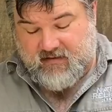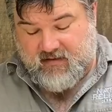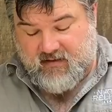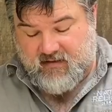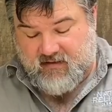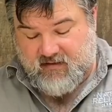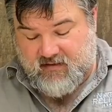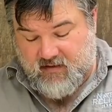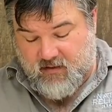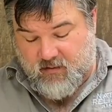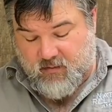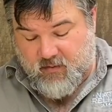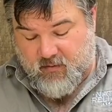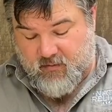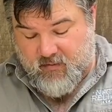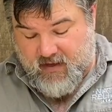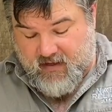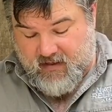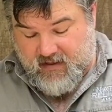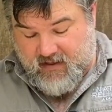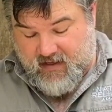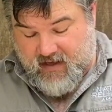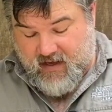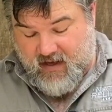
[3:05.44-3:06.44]
a considerable
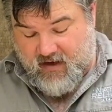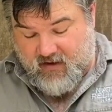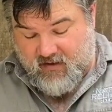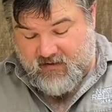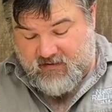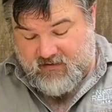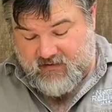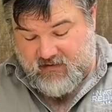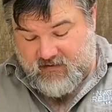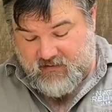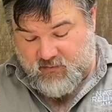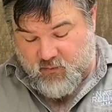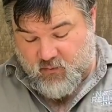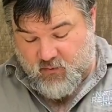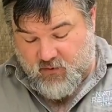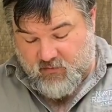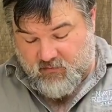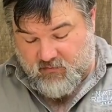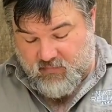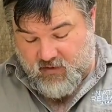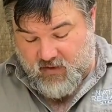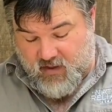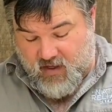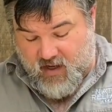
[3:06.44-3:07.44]
amount of calories. This
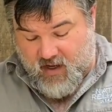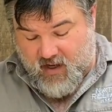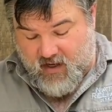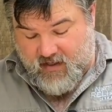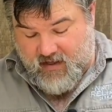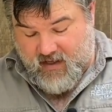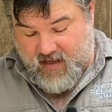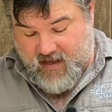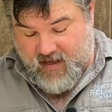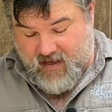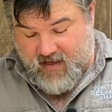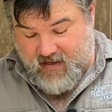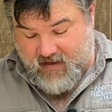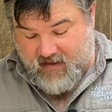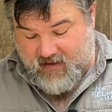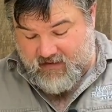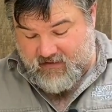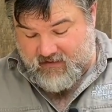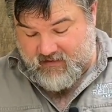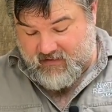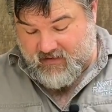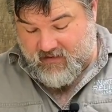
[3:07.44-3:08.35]
one block has,